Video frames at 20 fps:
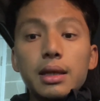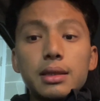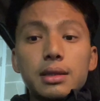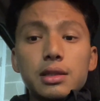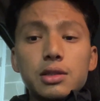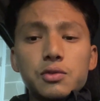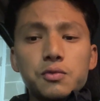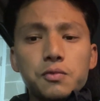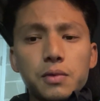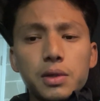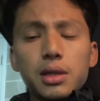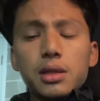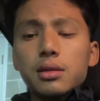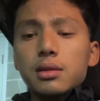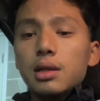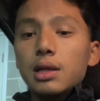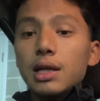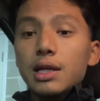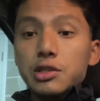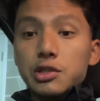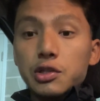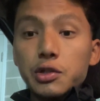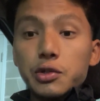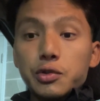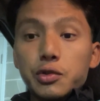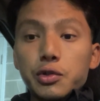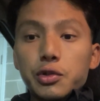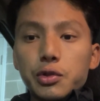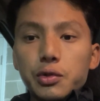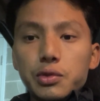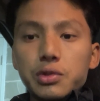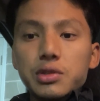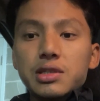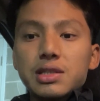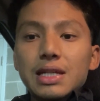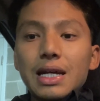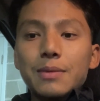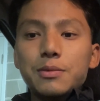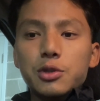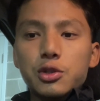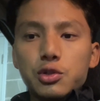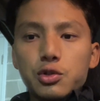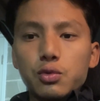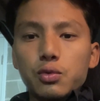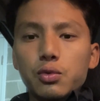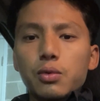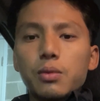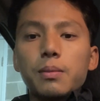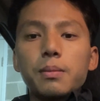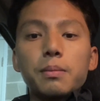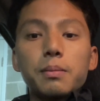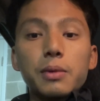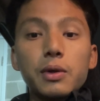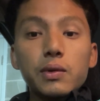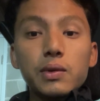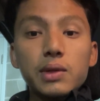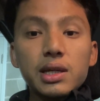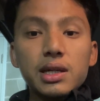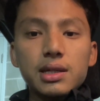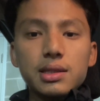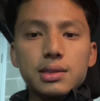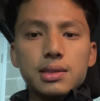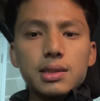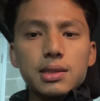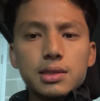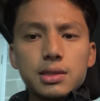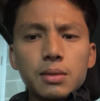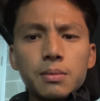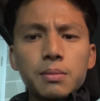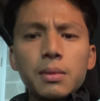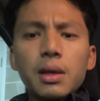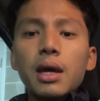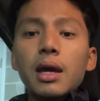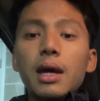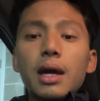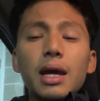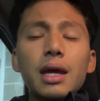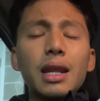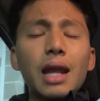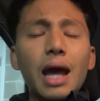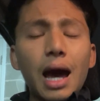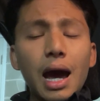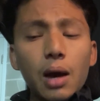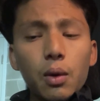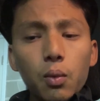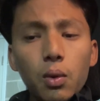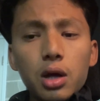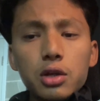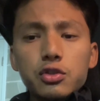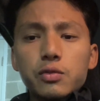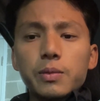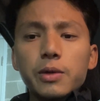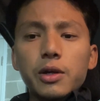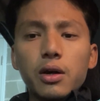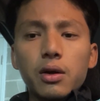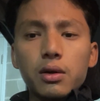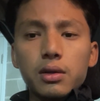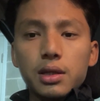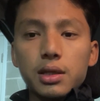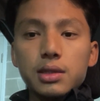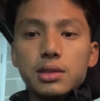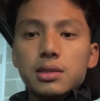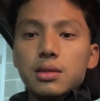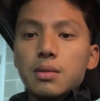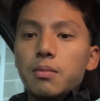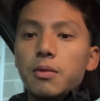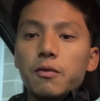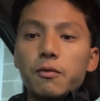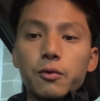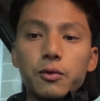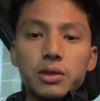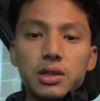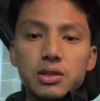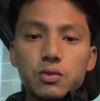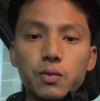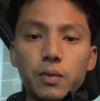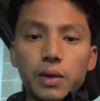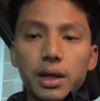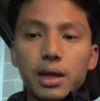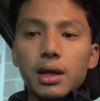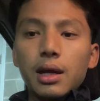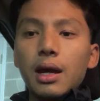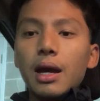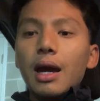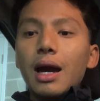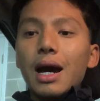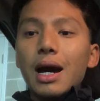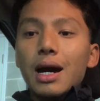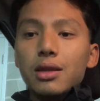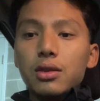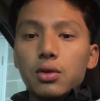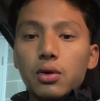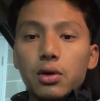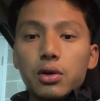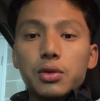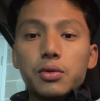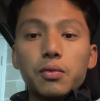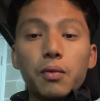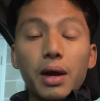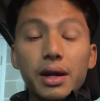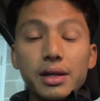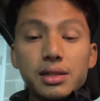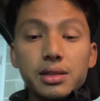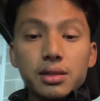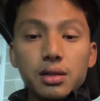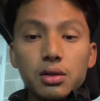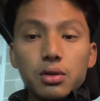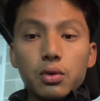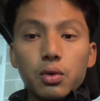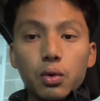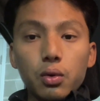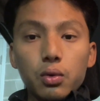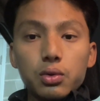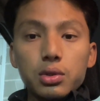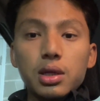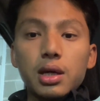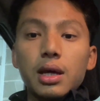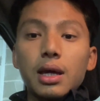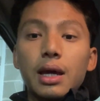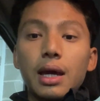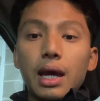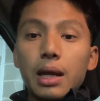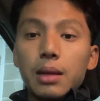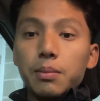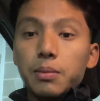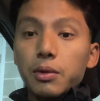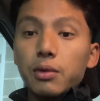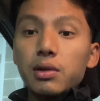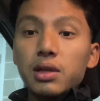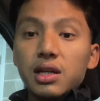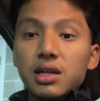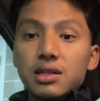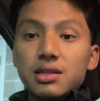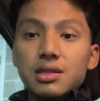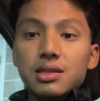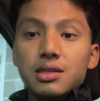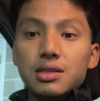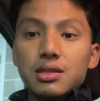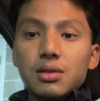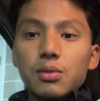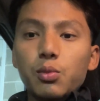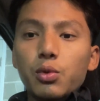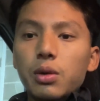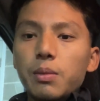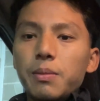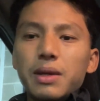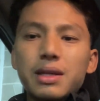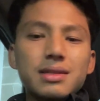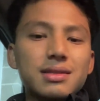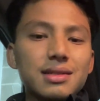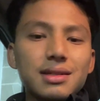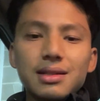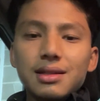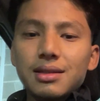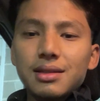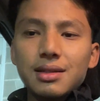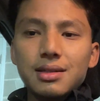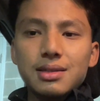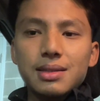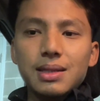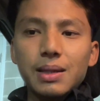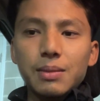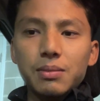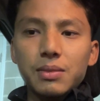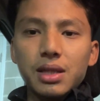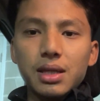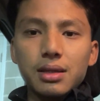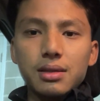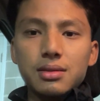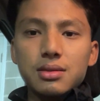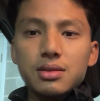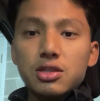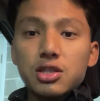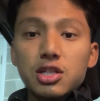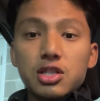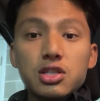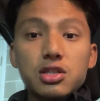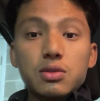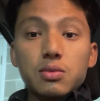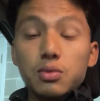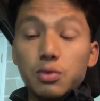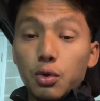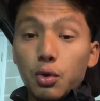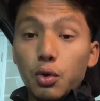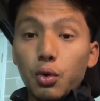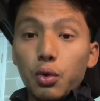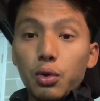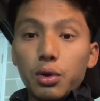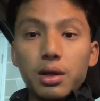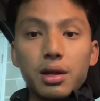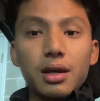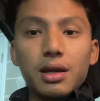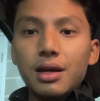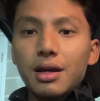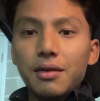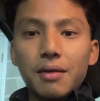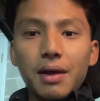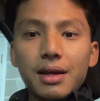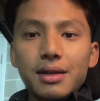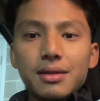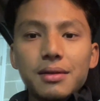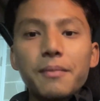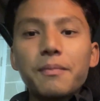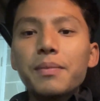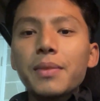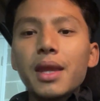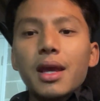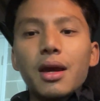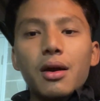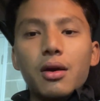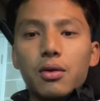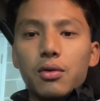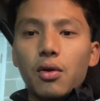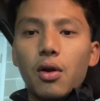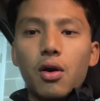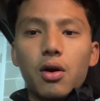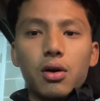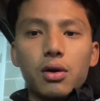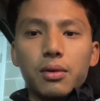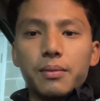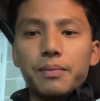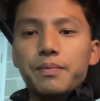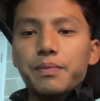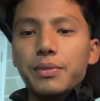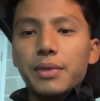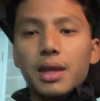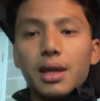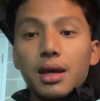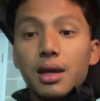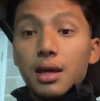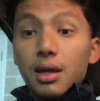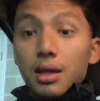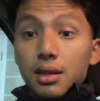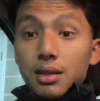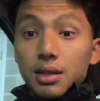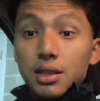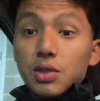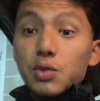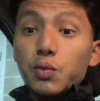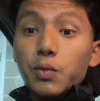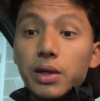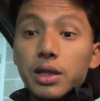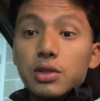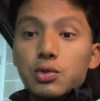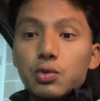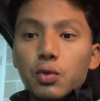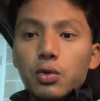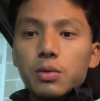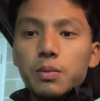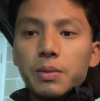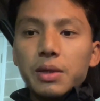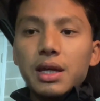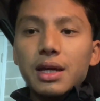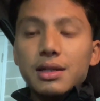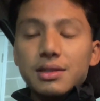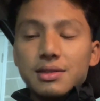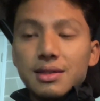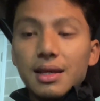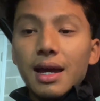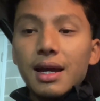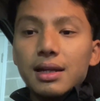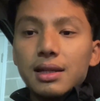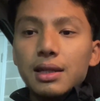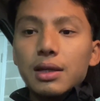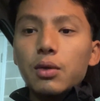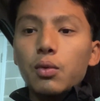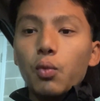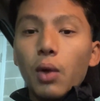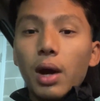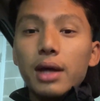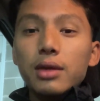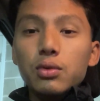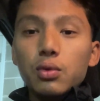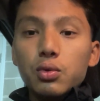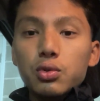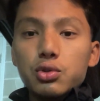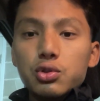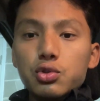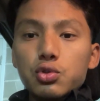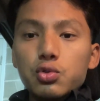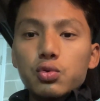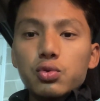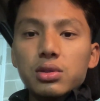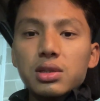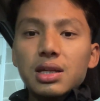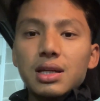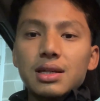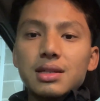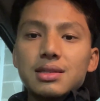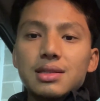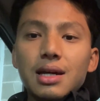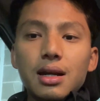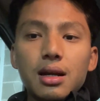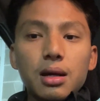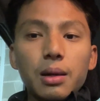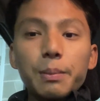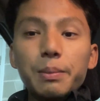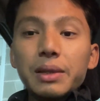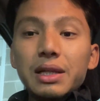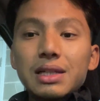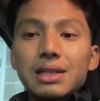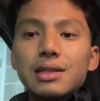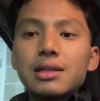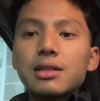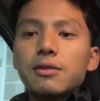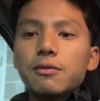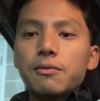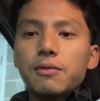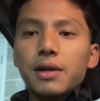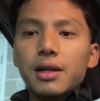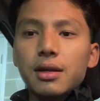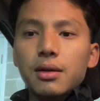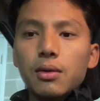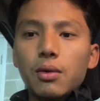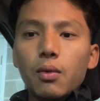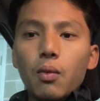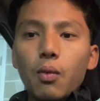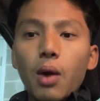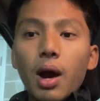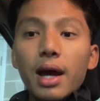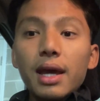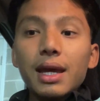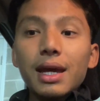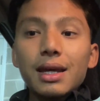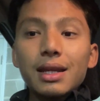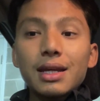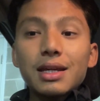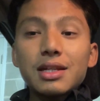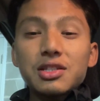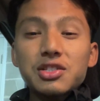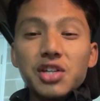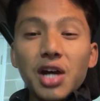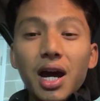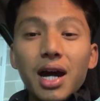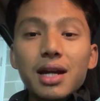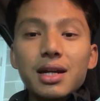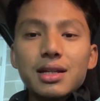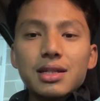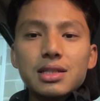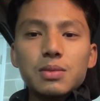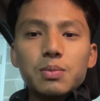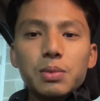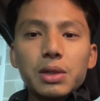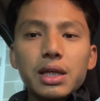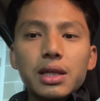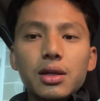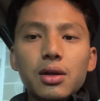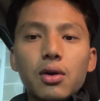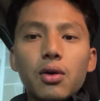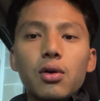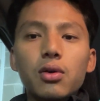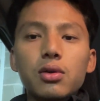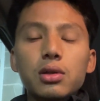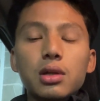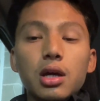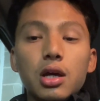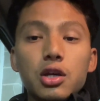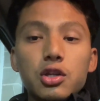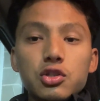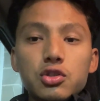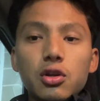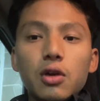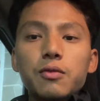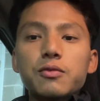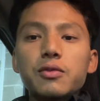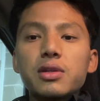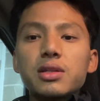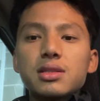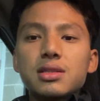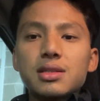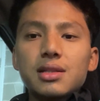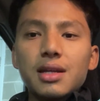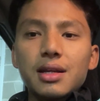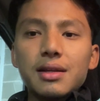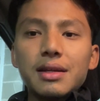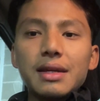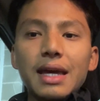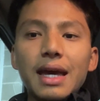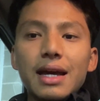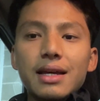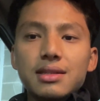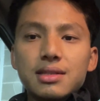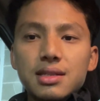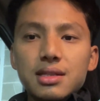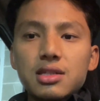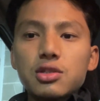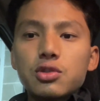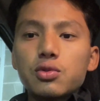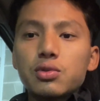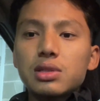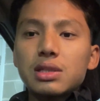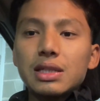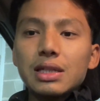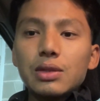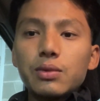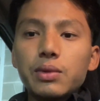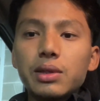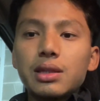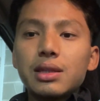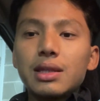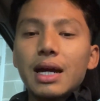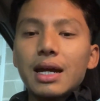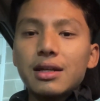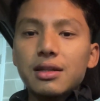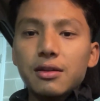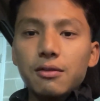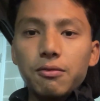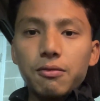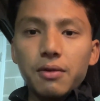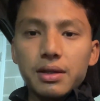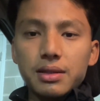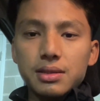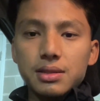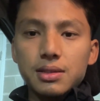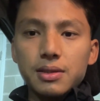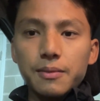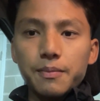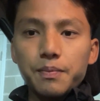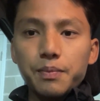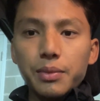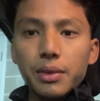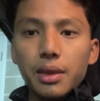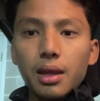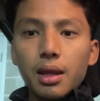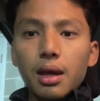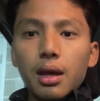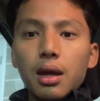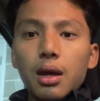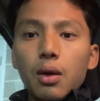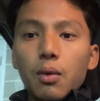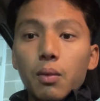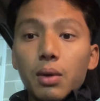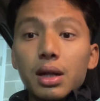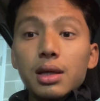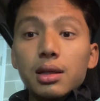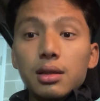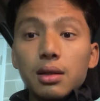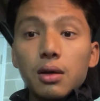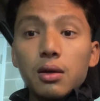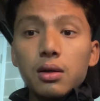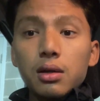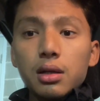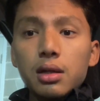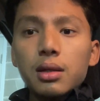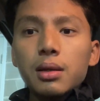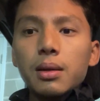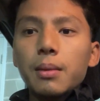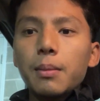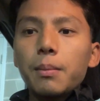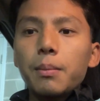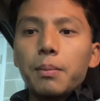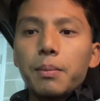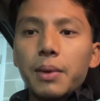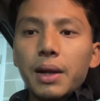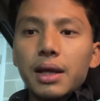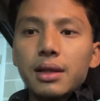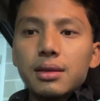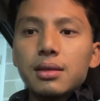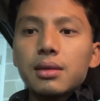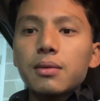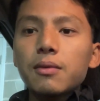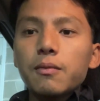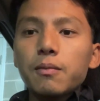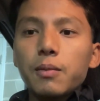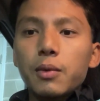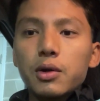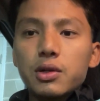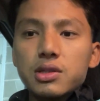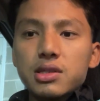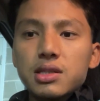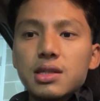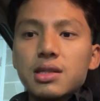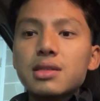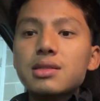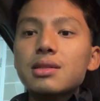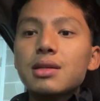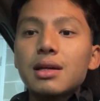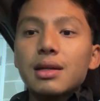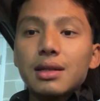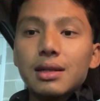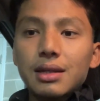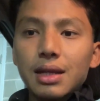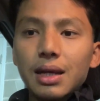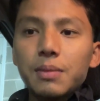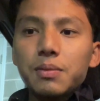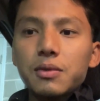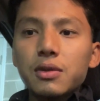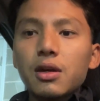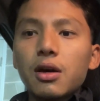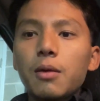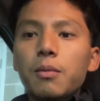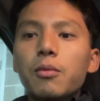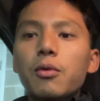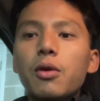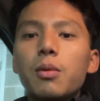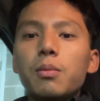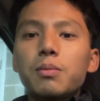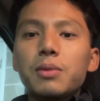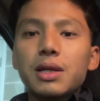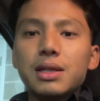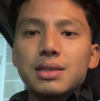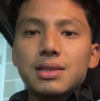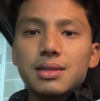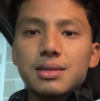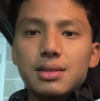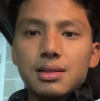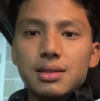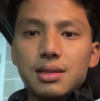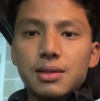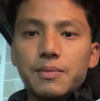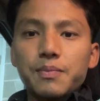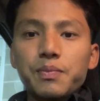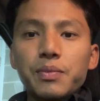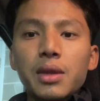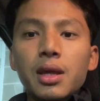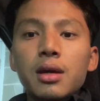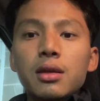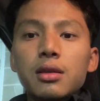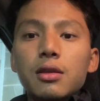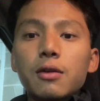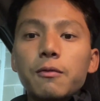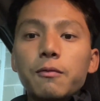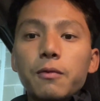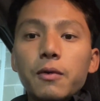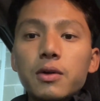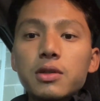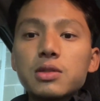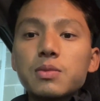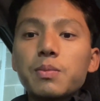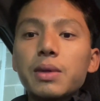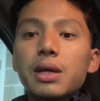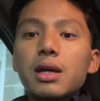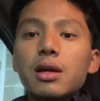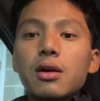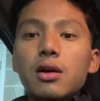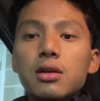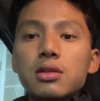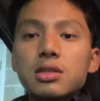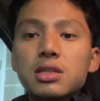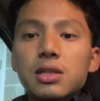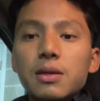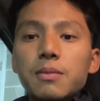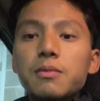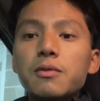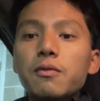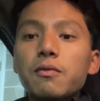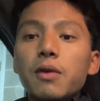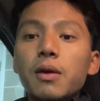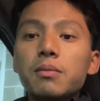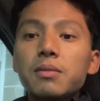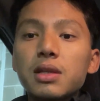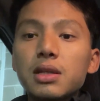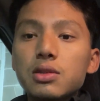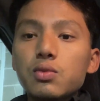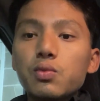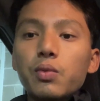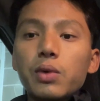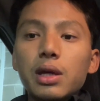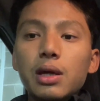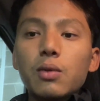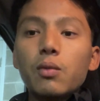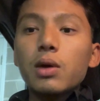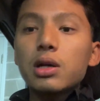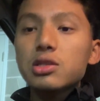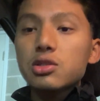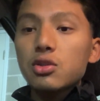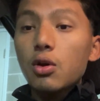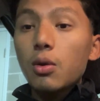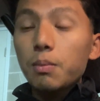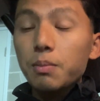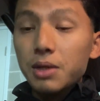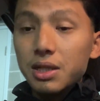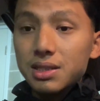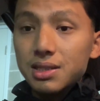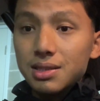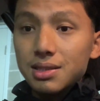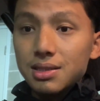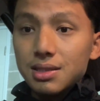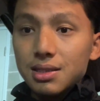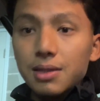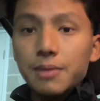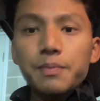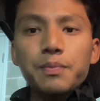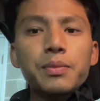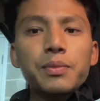This week, the lecture introduced chapter 2, building a system, and I want to be honest, before this week, I thought writing a code and building a system were basically the same thing, just code, right? Wrong. This week showed me exactly why those two things are completely different, why an entire discipline called software engineering exists to deal with that difference. What I learned, breadth versus depth of complexity. The first big concept from this week was complexity.